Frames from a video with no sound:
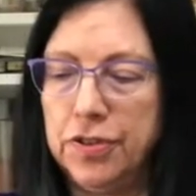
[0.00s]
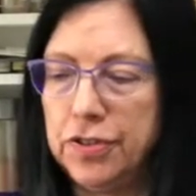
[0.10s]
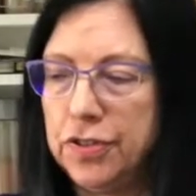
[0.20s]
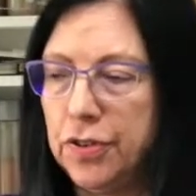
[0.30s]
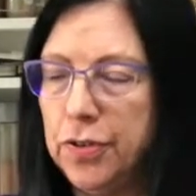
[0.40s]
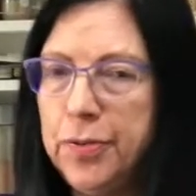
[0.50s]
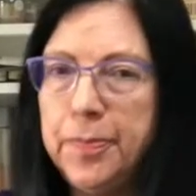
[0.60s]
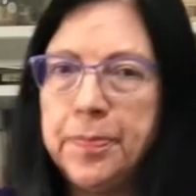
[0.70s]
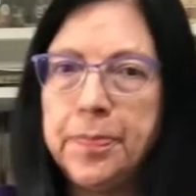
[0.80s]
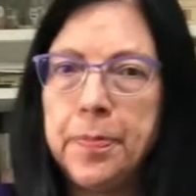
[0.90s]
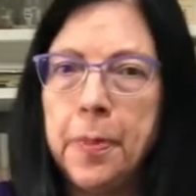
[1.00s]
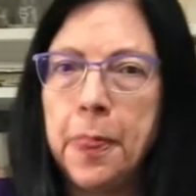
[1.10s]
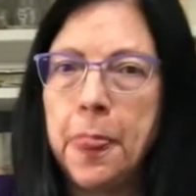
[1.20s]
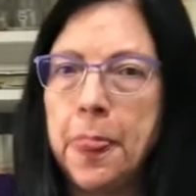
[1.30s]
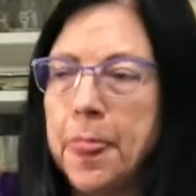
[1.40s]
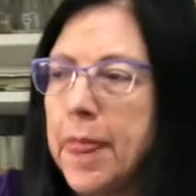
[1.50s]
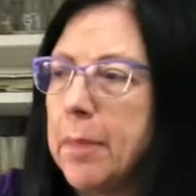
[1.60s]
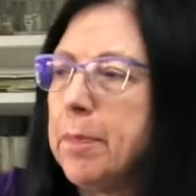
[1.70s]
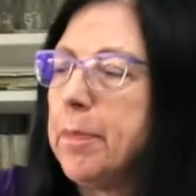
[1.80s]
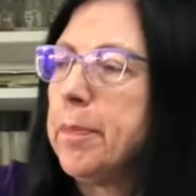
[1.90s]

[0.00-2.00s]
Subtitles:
So the